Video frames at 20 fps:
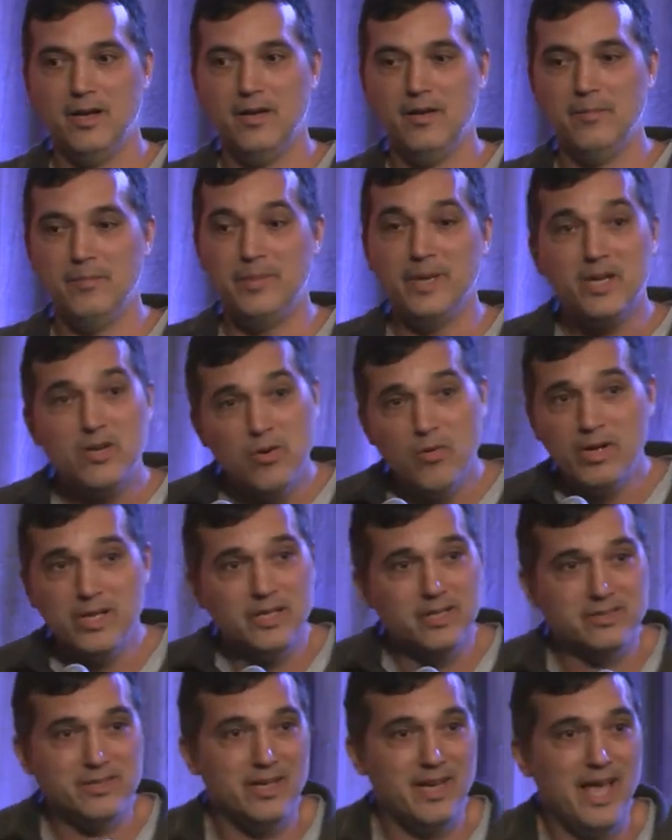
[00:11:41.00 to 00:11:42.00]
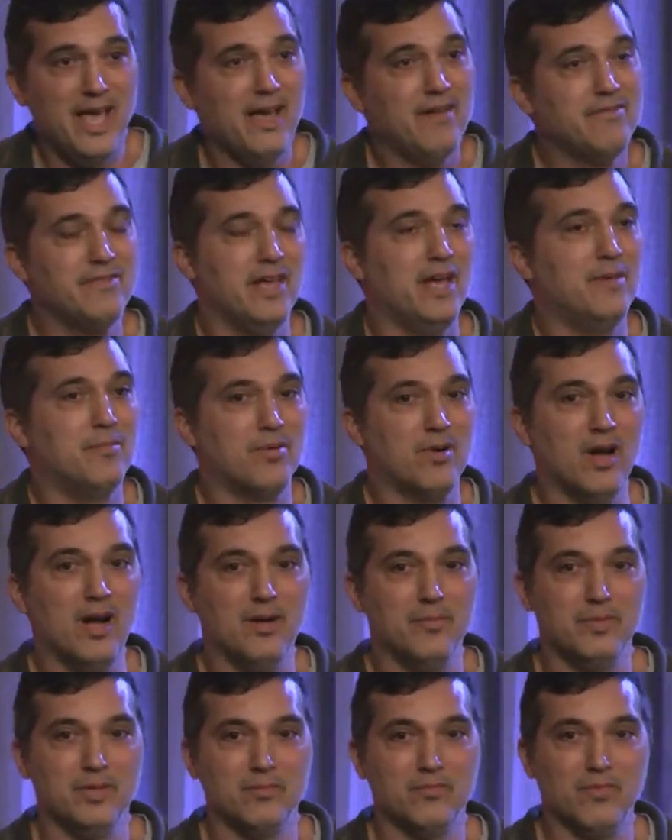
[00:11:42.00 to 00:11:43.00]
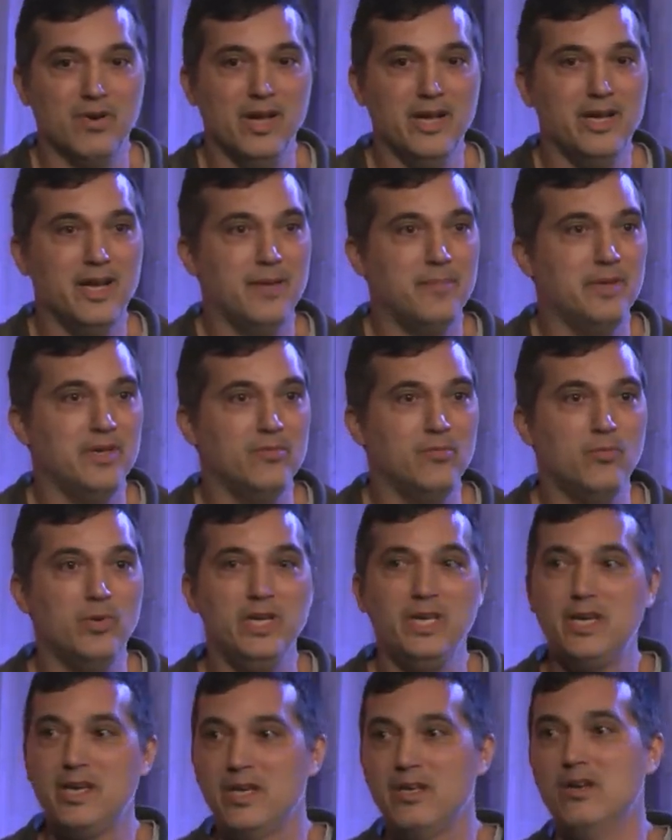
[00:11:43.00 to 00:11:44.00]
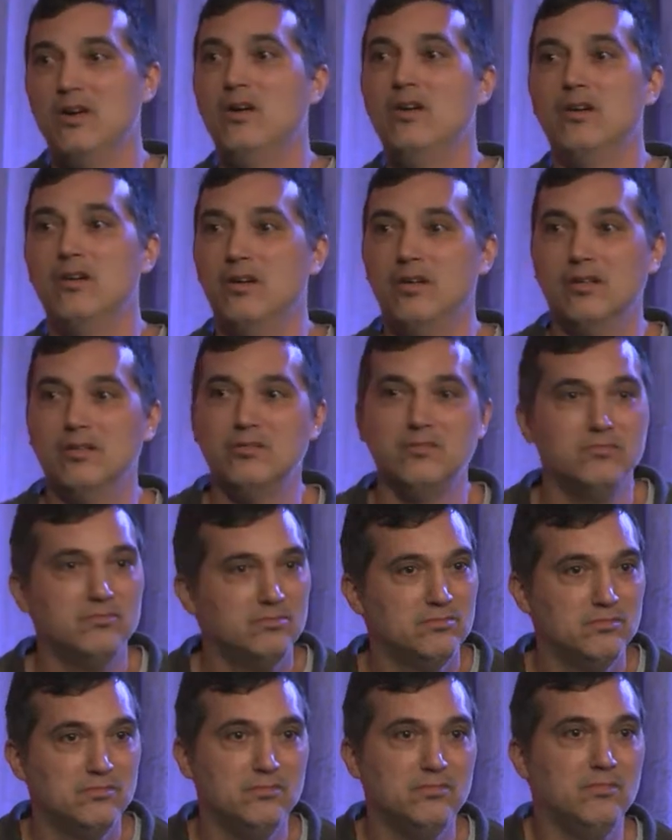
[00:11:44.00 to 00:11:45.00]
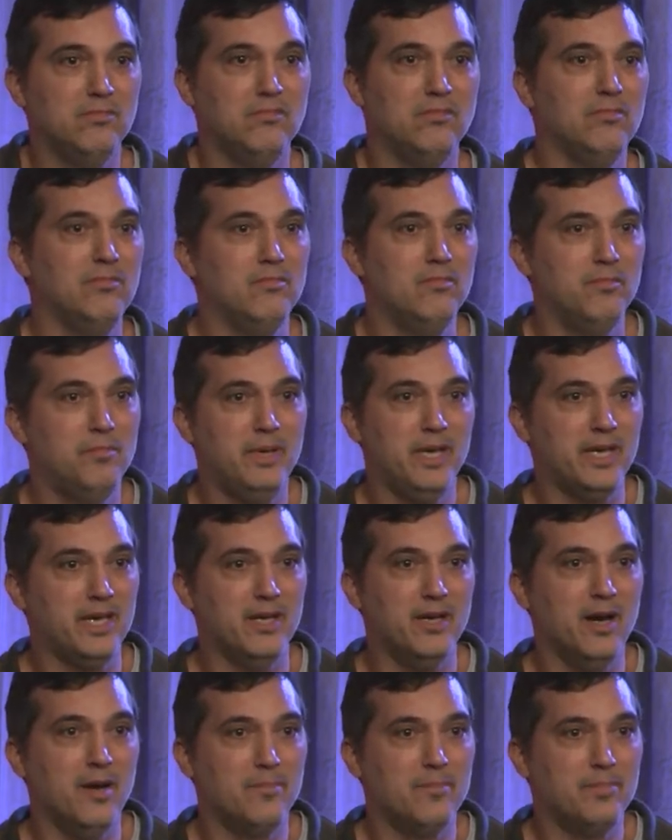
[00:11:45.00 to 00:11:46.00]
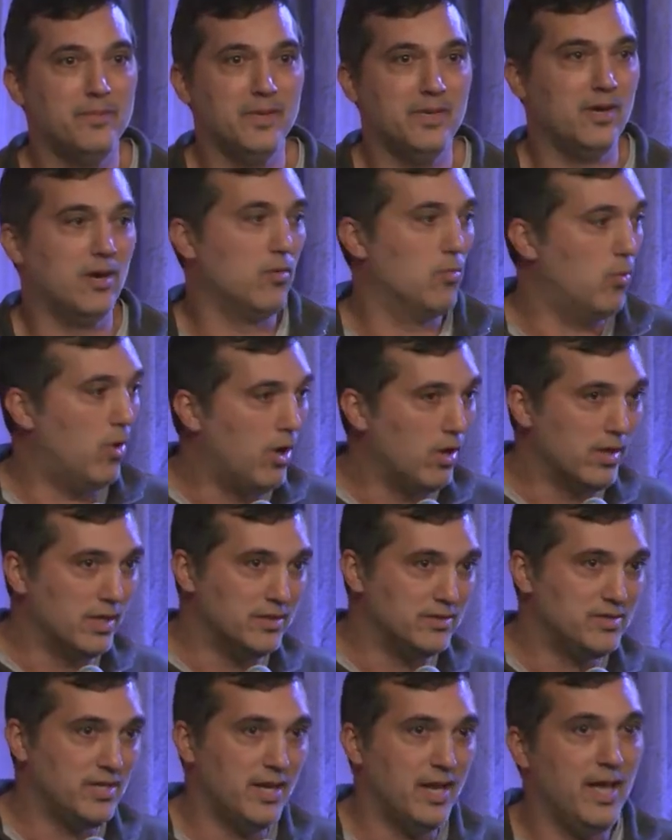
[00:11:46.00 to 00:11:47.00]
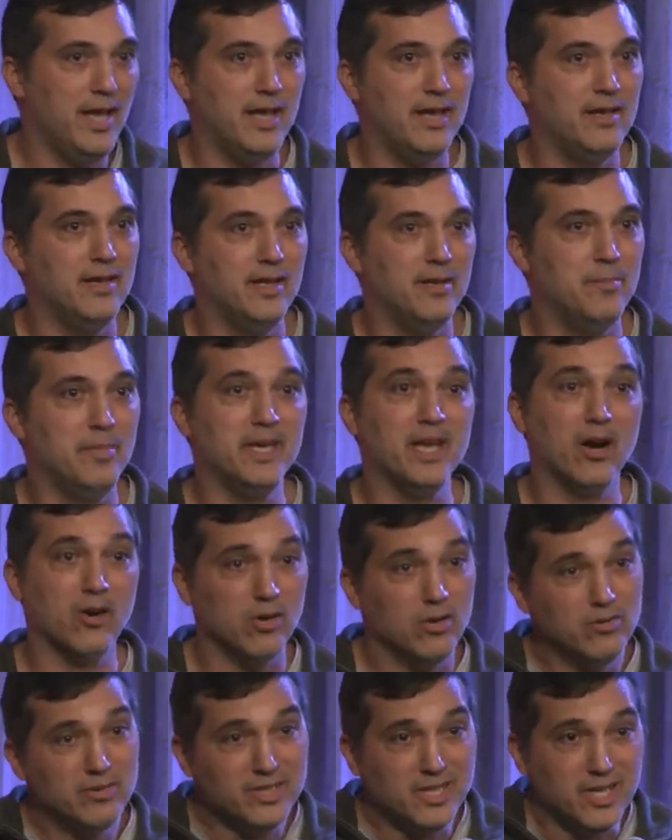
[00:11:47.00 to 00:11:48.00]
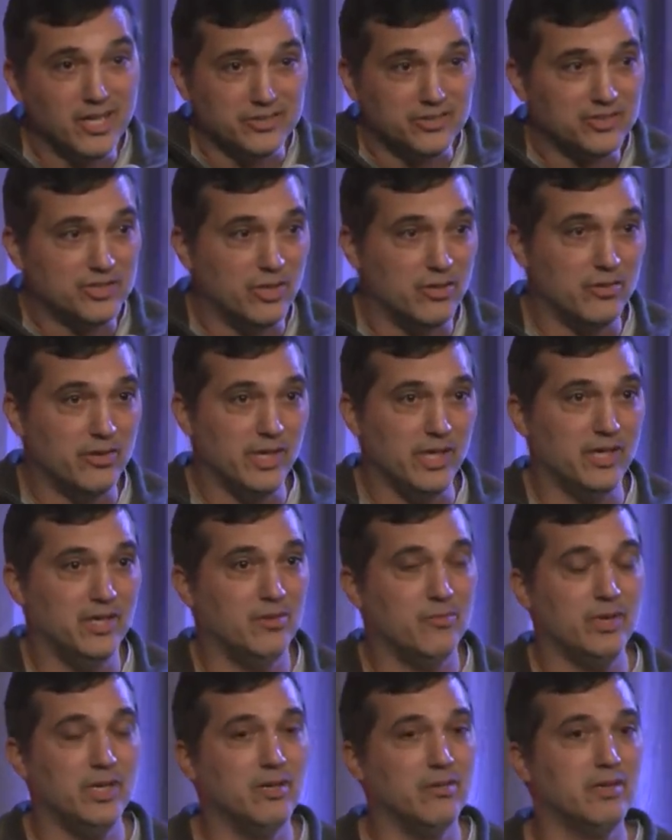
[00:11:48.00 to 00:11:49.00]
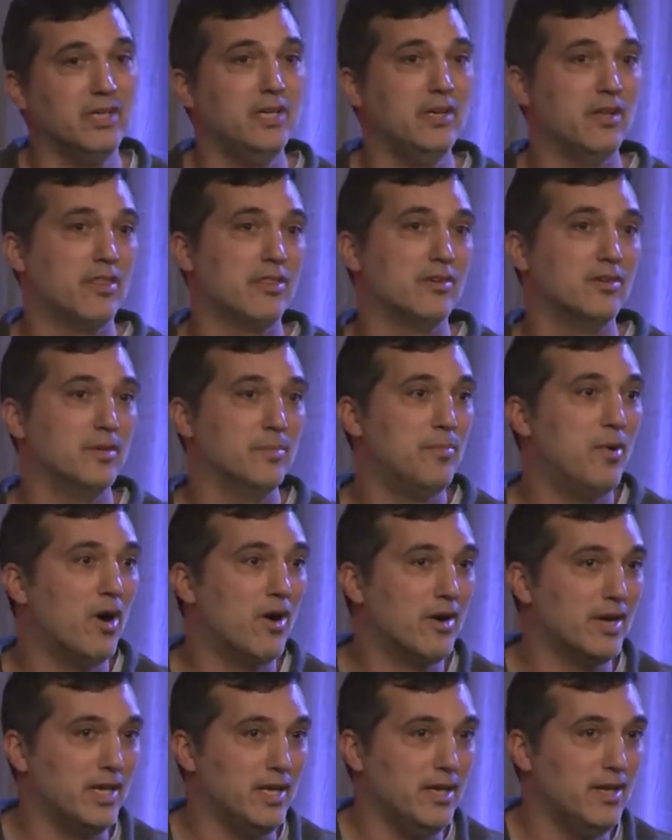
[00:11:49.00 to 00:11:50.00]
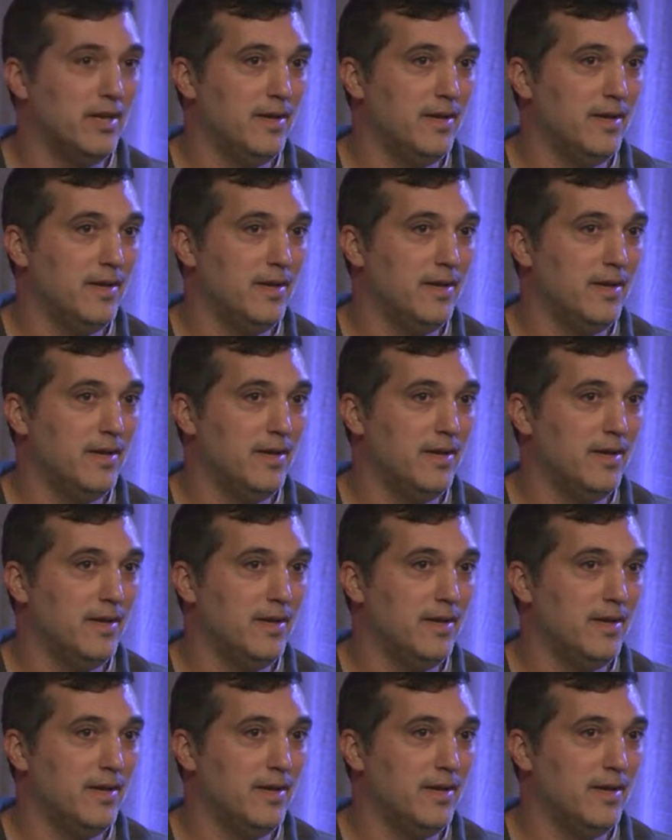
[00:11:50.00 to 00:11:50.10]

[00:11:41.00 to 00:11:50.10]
Bitcoin doesn't have that problem, right? I mean, we can all pick it up in our wallet today and be our own custodian, and we don't need a third party,